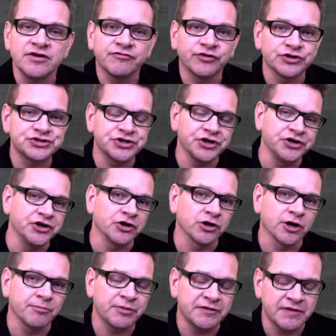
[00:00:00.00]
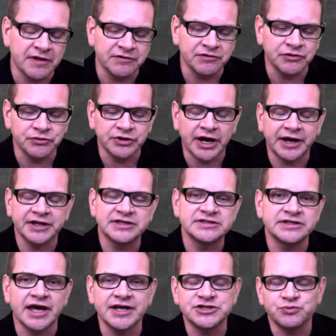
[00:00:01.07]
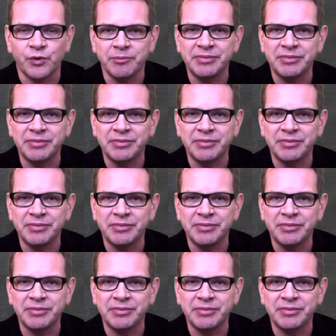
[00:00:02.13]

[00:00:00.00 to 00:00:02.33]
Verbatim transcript: first in Europe and then the United States,